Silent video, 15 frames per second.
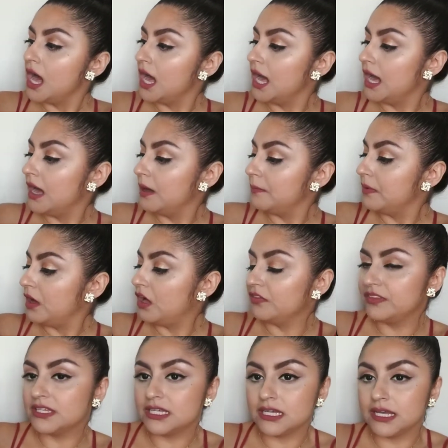
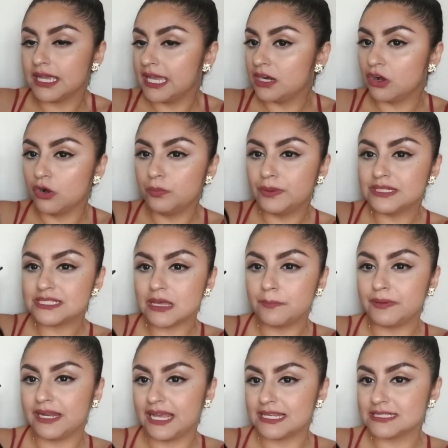it opens up
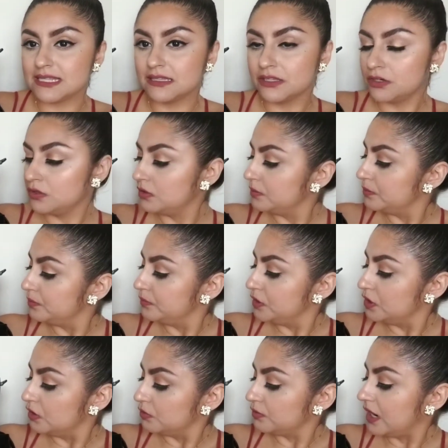and it has the little, you
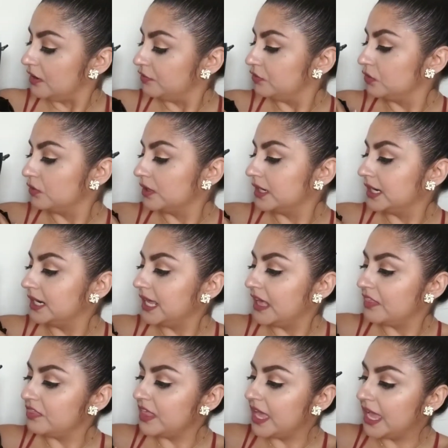know, Ralph Lauren,
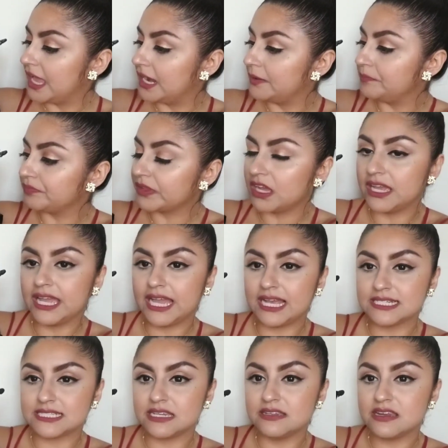and then it
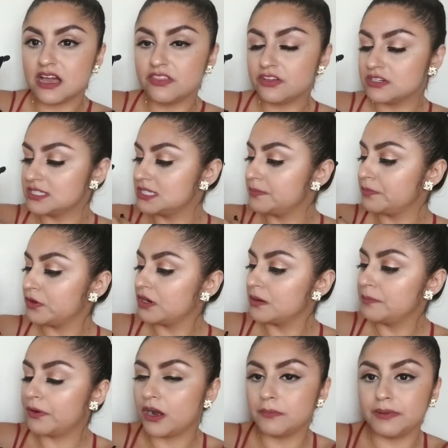has another zipper
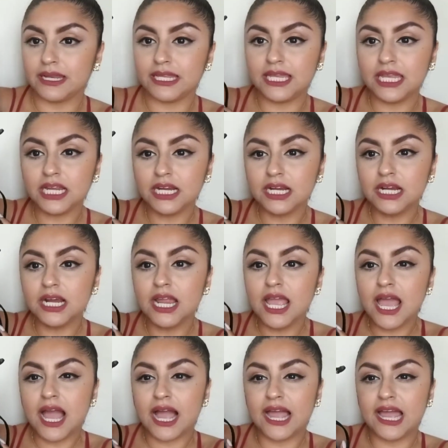compartment here.
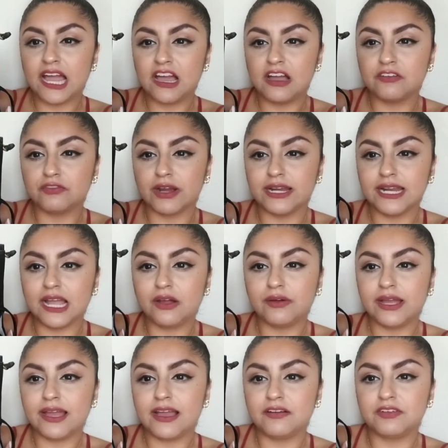Right now I
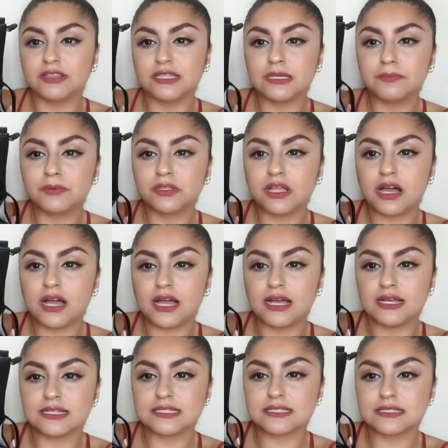have a lip
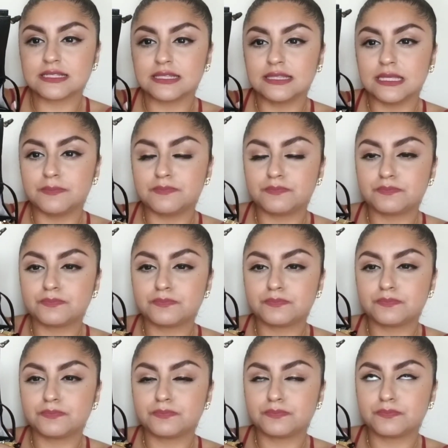gloss,
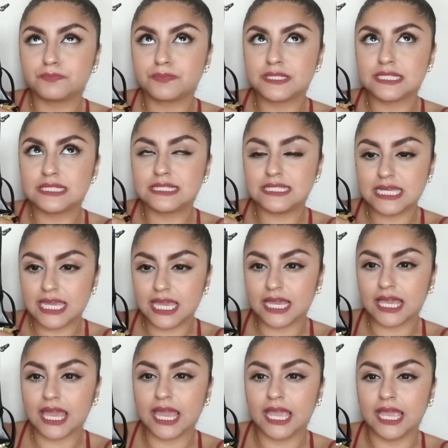
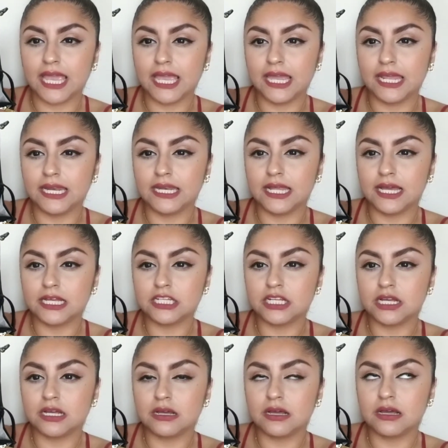lipstick, and
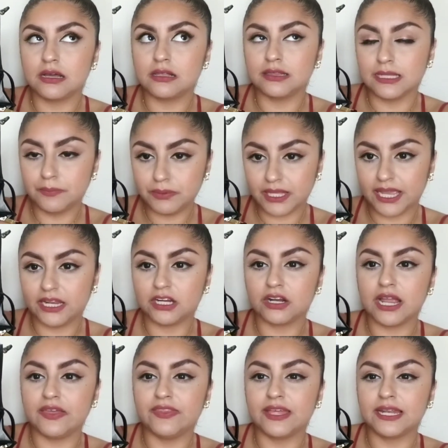a lip liner,
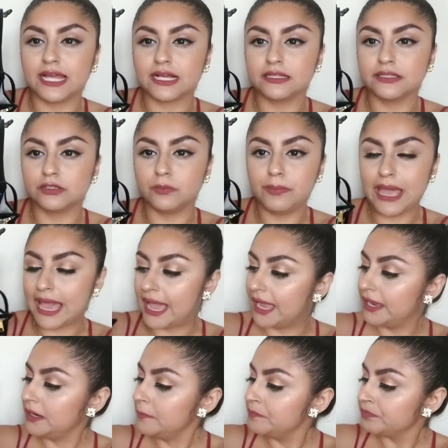and then like a little pad.